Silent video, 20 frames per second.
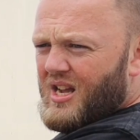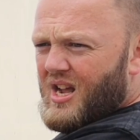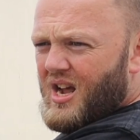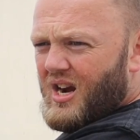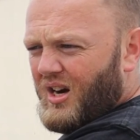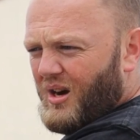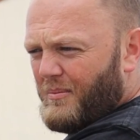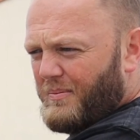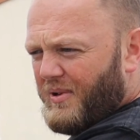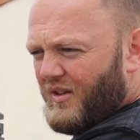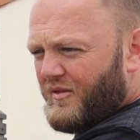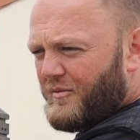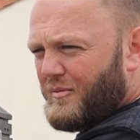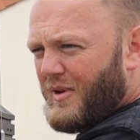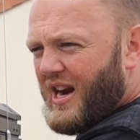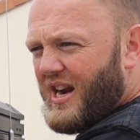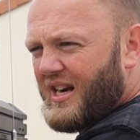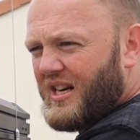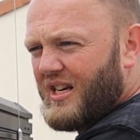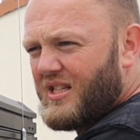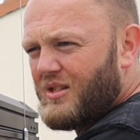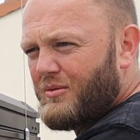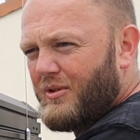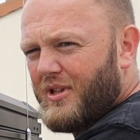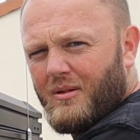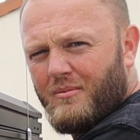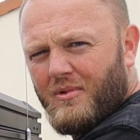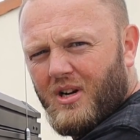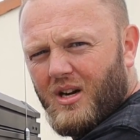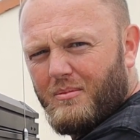a couple of brackets with
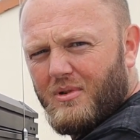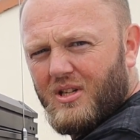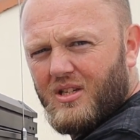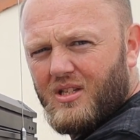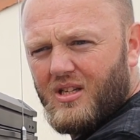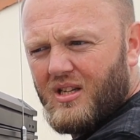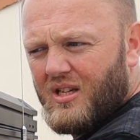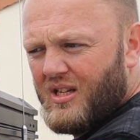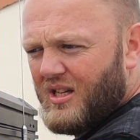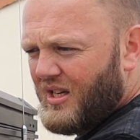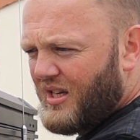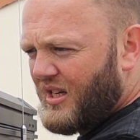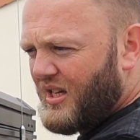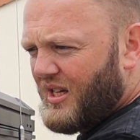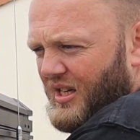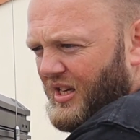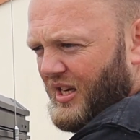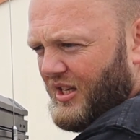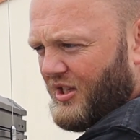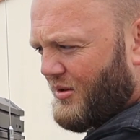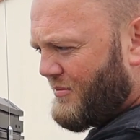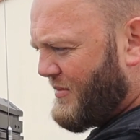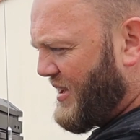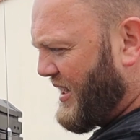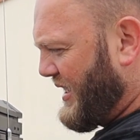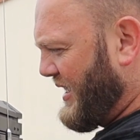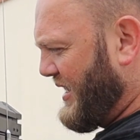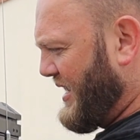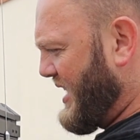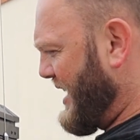some rubbers that you make, and